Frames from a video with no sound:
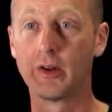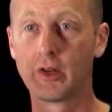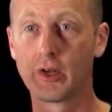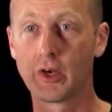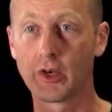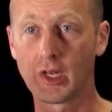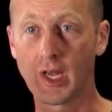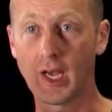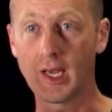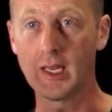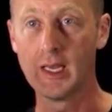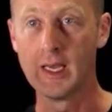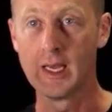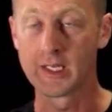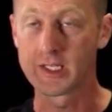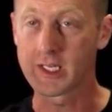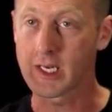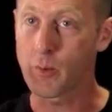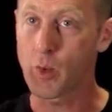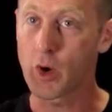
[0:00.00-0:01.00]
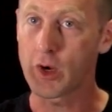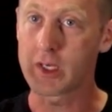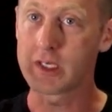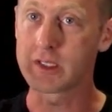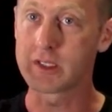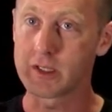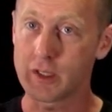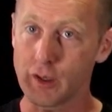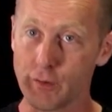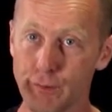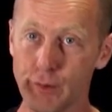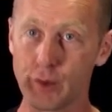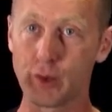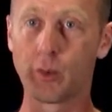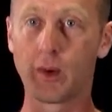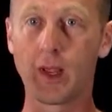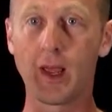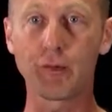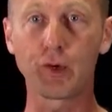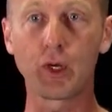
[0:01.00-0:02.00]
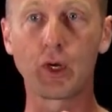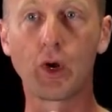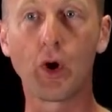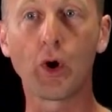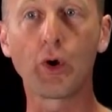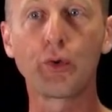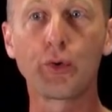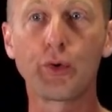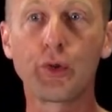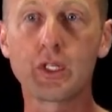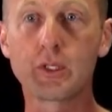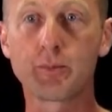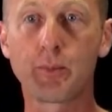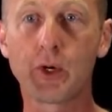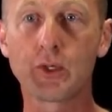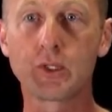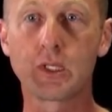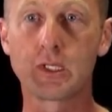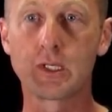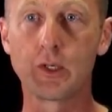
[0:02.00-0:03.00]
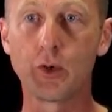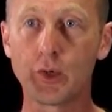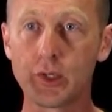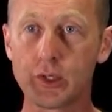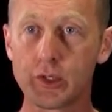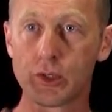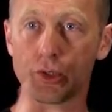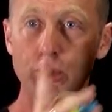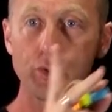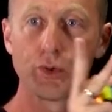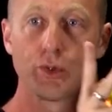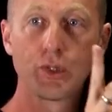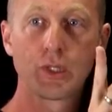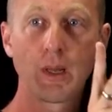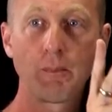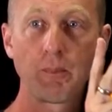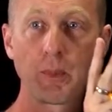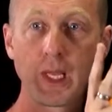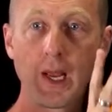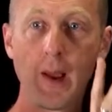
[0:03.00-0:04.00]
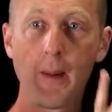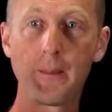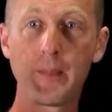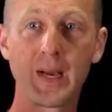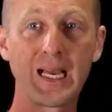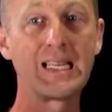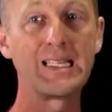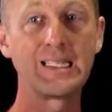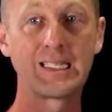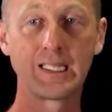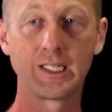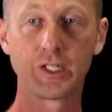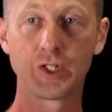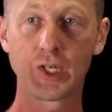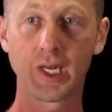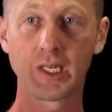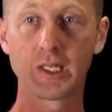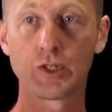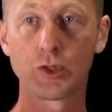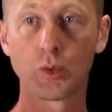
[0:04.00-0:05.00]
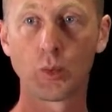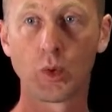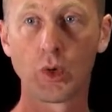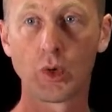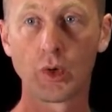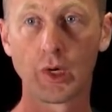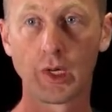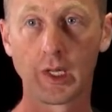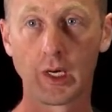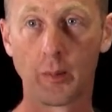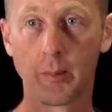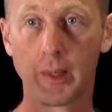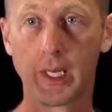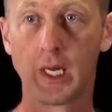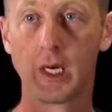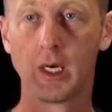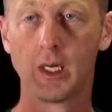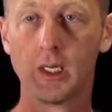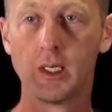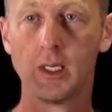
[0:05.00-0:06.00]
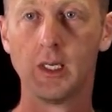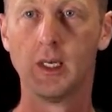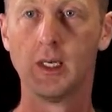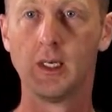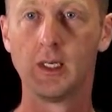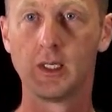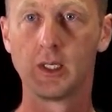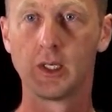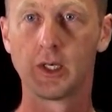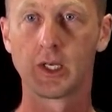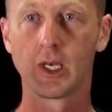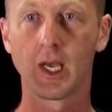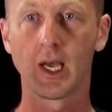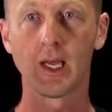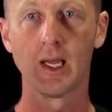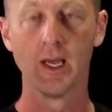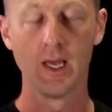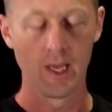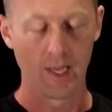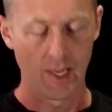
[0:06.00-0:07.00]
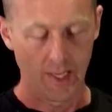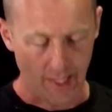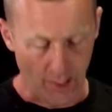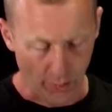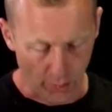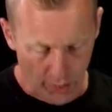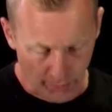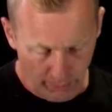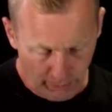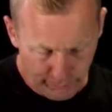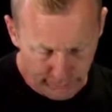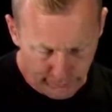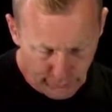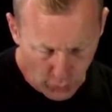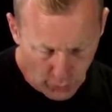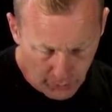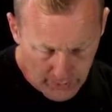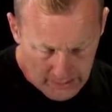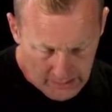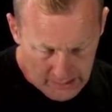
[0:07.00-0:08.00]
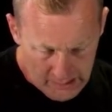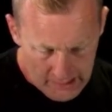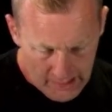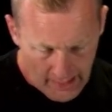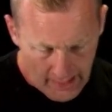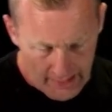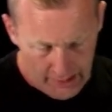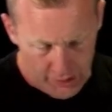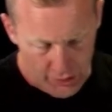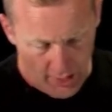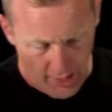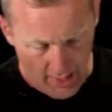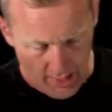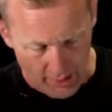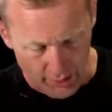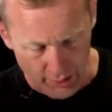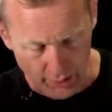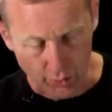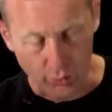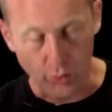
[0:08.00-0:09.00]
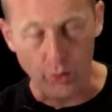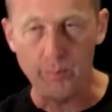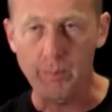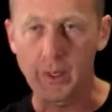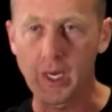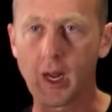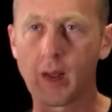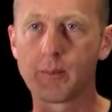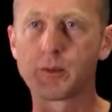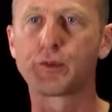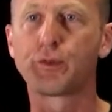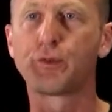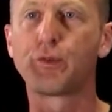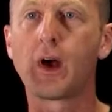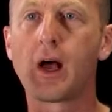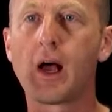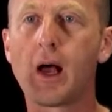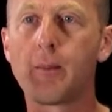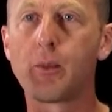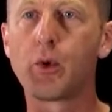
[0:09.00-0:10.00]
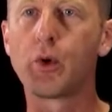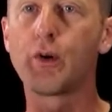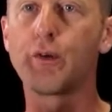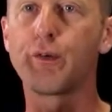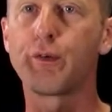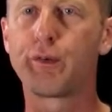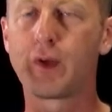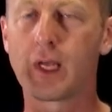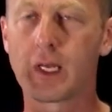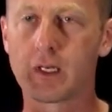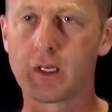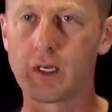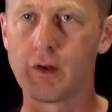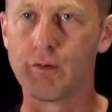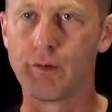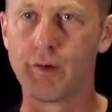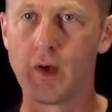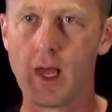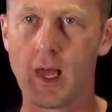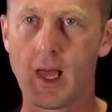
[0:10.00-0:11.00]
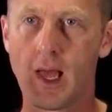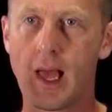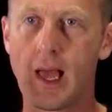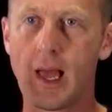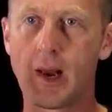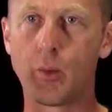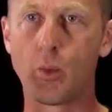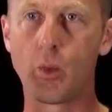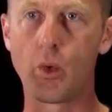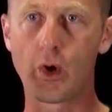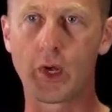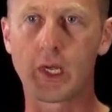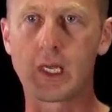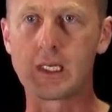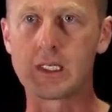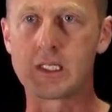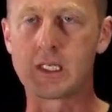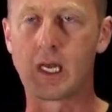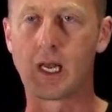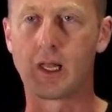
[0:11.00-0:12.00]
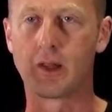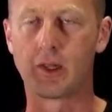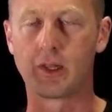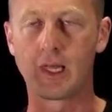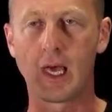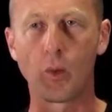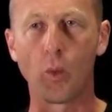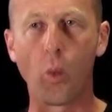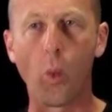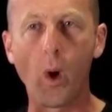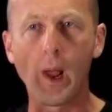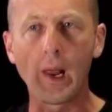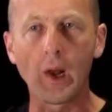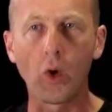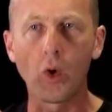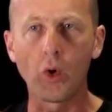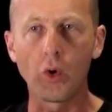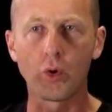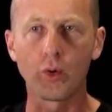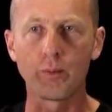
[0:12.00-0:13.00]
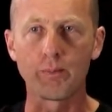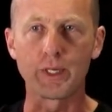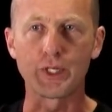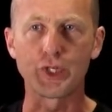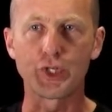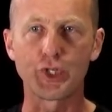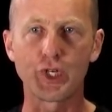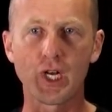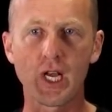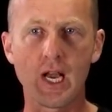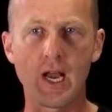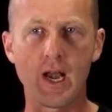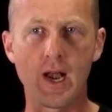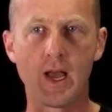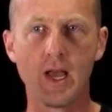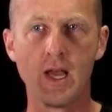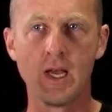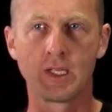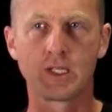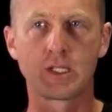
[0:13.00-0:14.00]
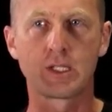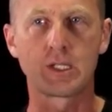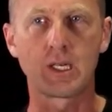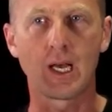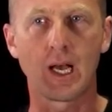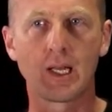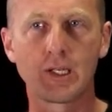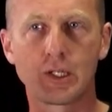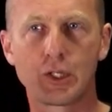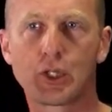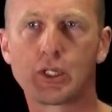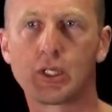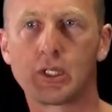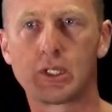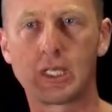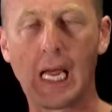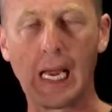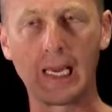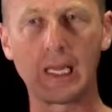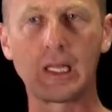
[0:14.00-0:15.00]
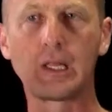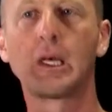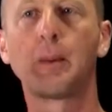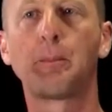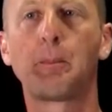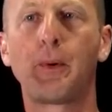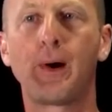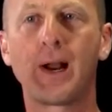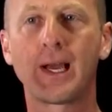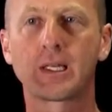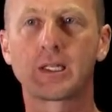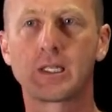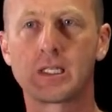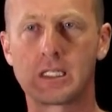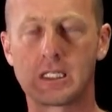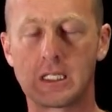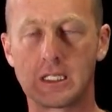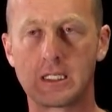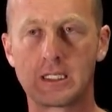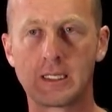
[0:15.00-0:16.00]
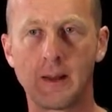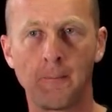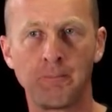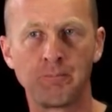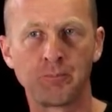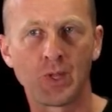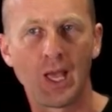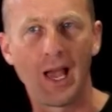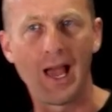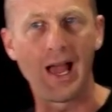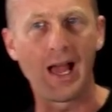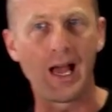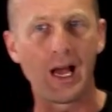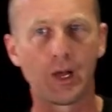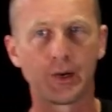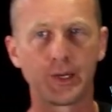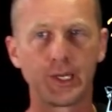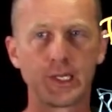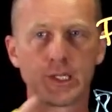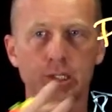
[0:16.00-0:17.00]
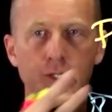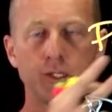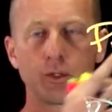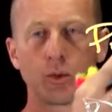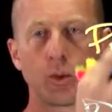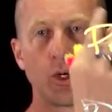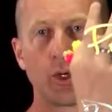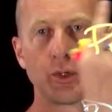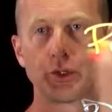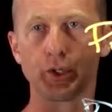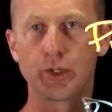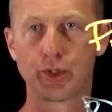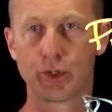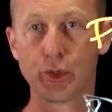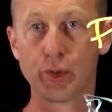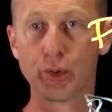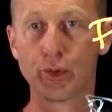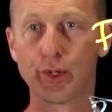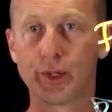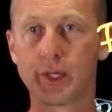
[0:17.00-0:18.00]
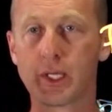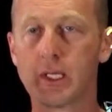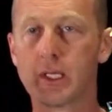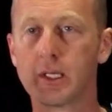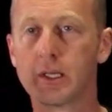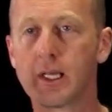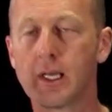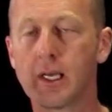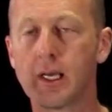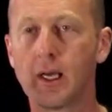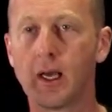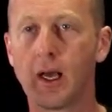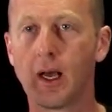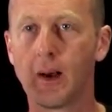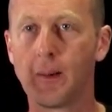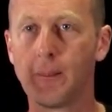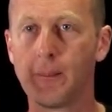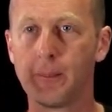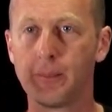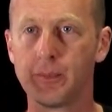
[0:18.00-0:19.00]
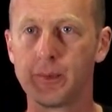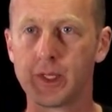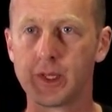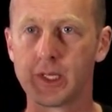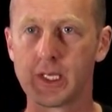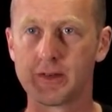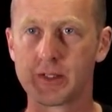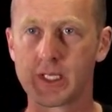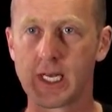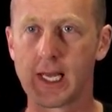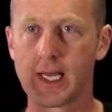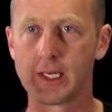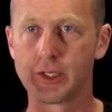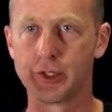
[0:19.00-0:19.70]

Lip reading: okay? Teamwork is difficult. We have to go through this process in order to do something amazing and change the world a little bit. Okay, now in the performing stage, the group becomes far more effective at working together. That well-oiled machine starts to take their practices out into the world to do the thing that they've set out to